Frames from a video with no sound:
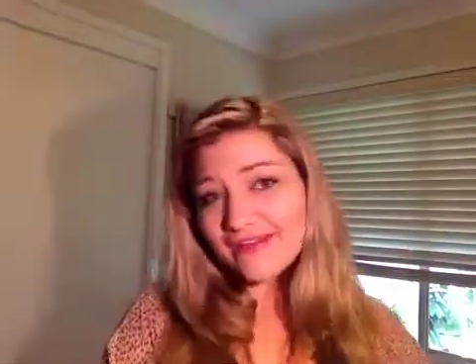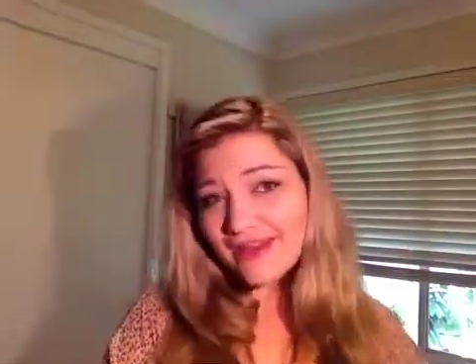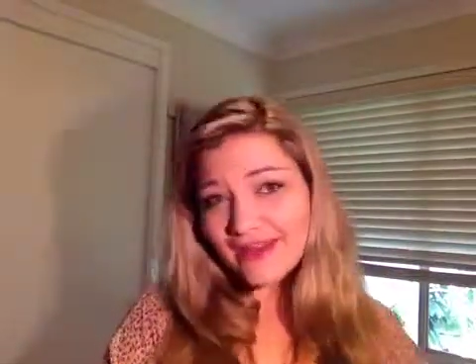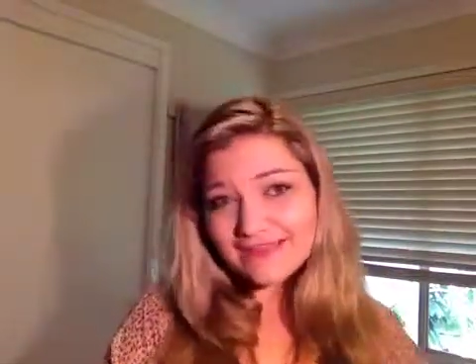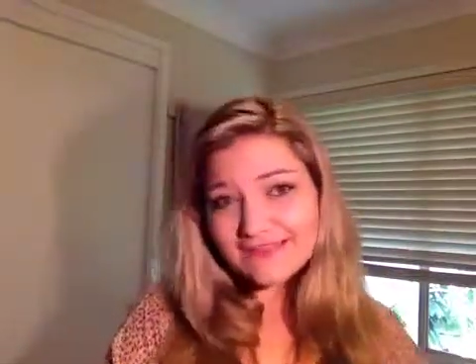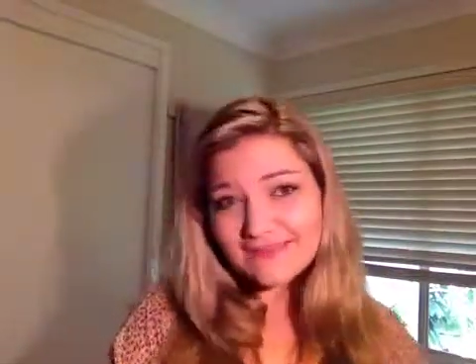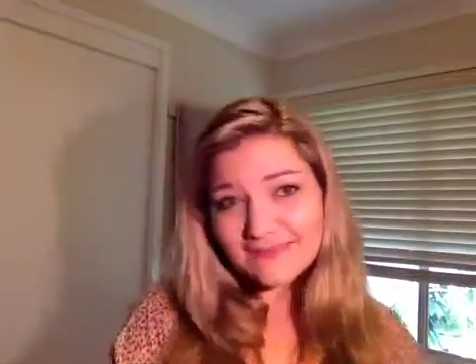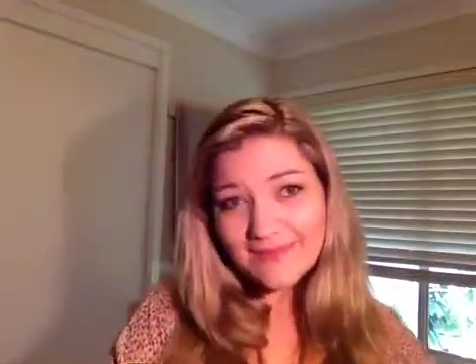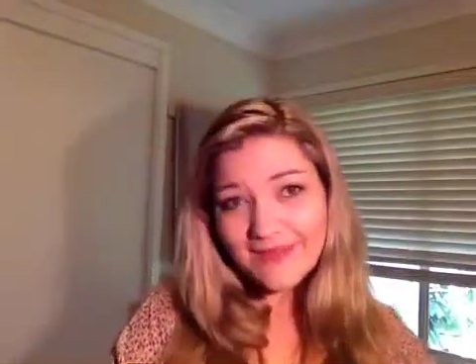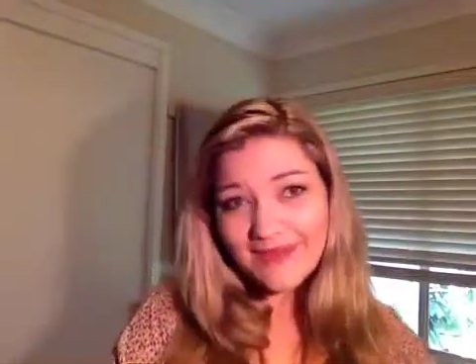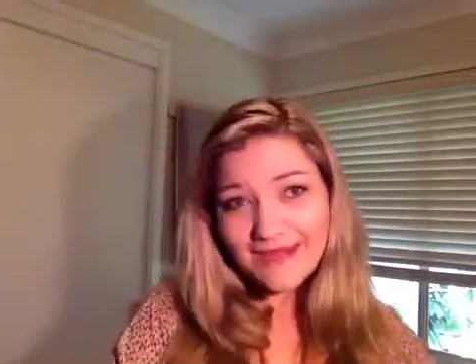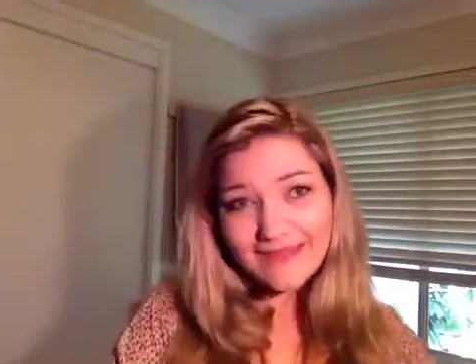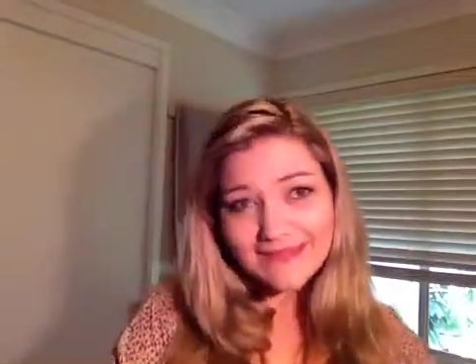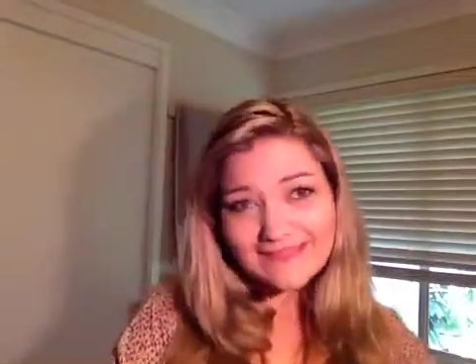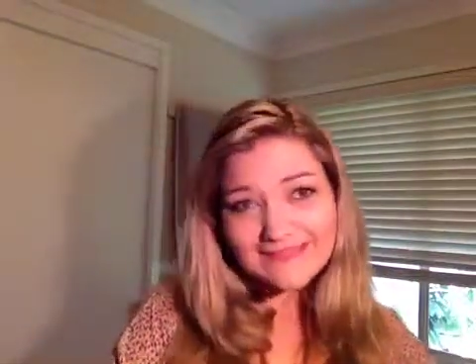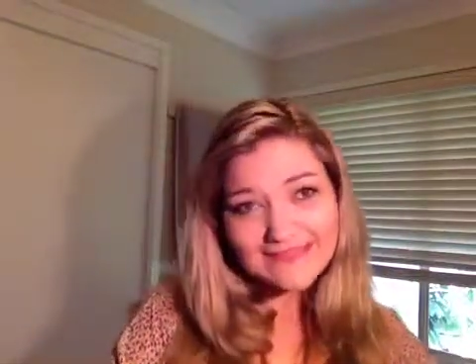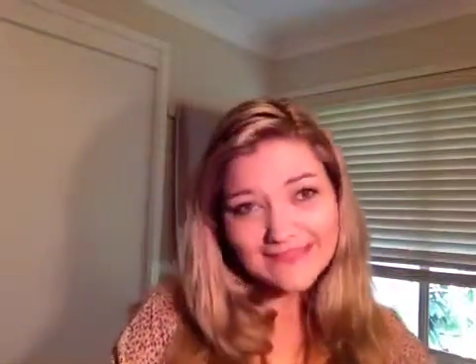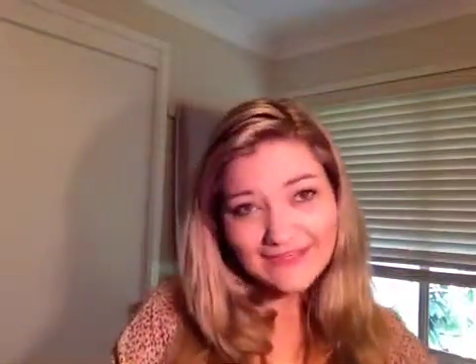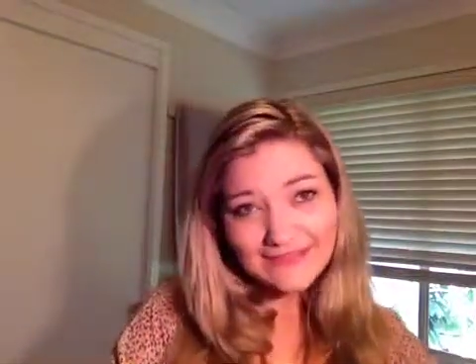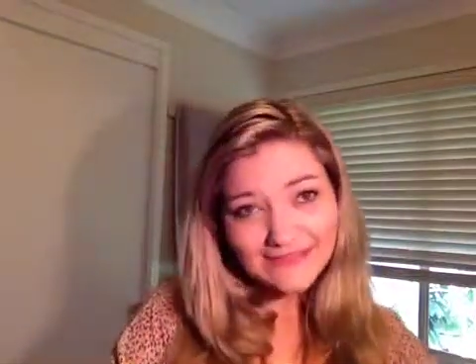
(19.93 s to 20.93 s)
nice about
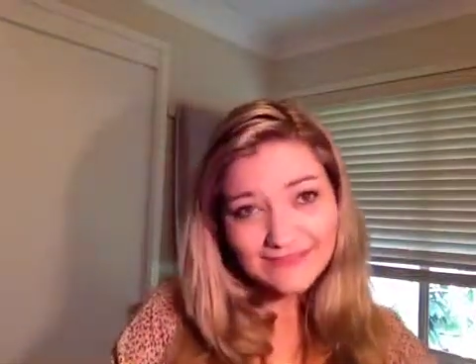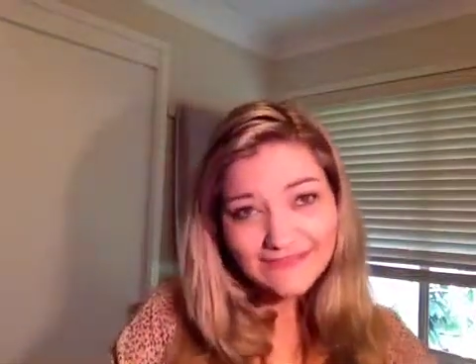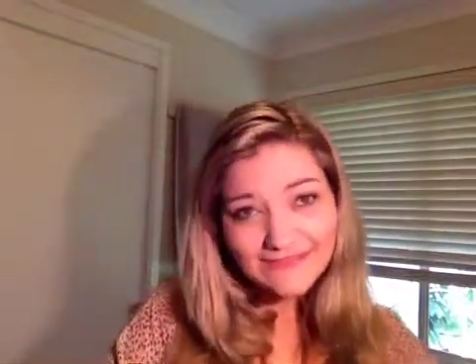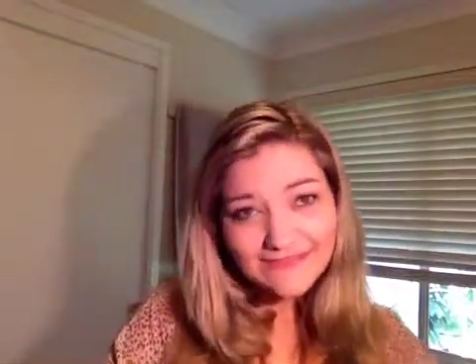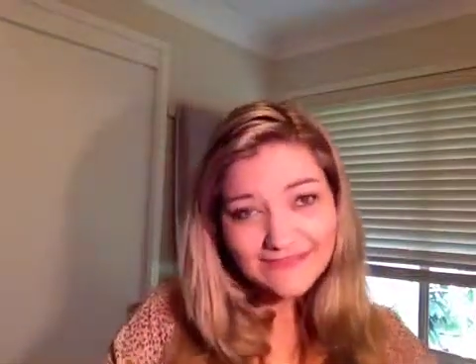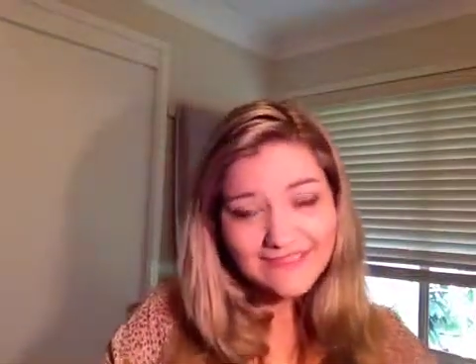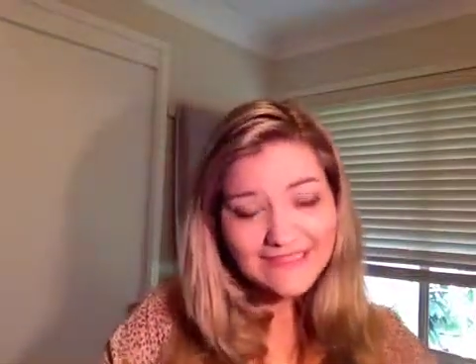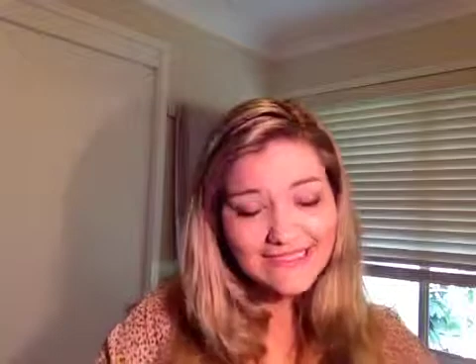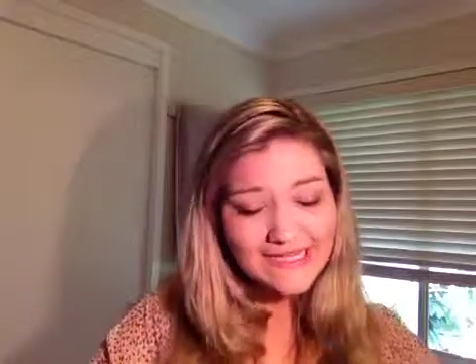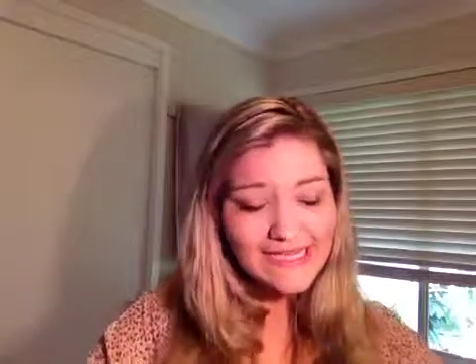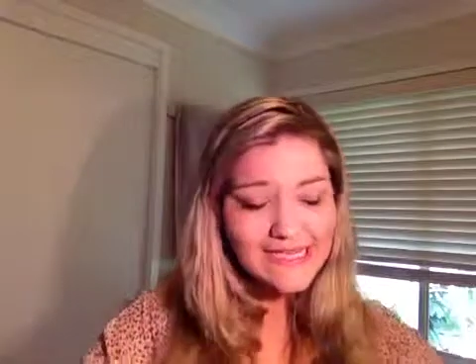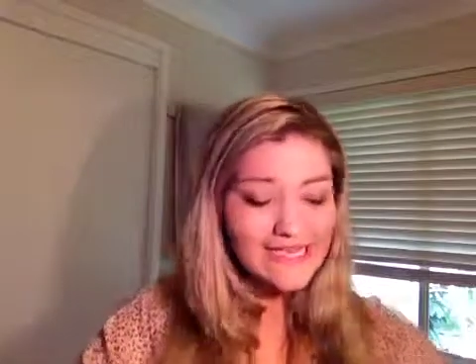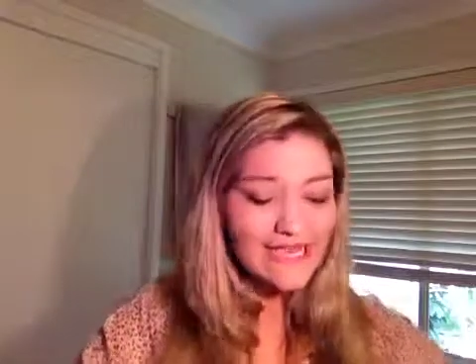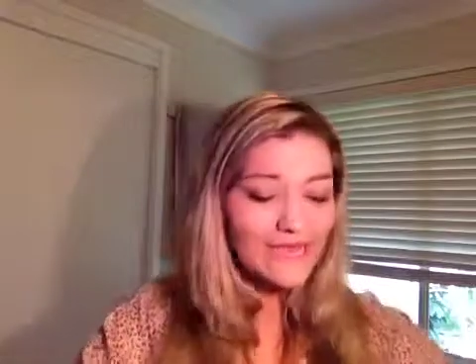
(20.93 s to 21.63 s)
ourselves,